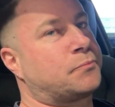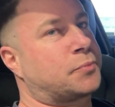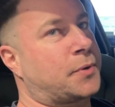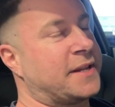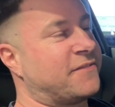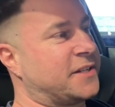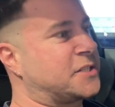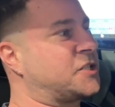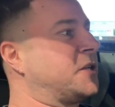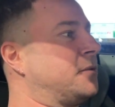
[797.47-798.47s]

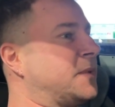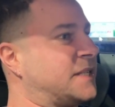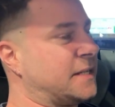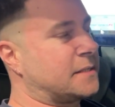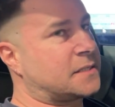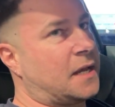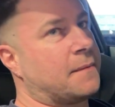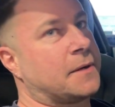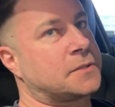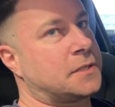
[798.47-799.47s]
previous tune with these
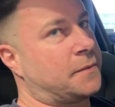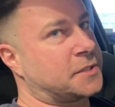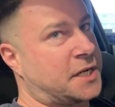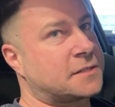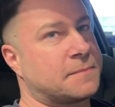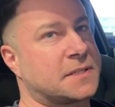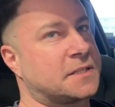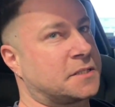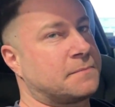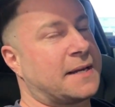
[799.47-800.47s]
turbos, no adjustments,
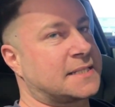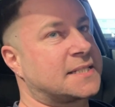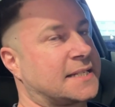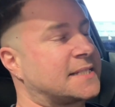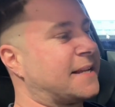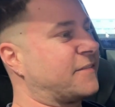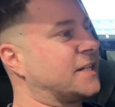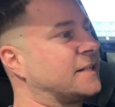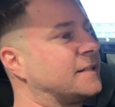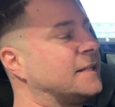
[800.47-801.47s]
it made
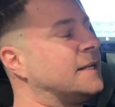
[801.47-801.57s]
670,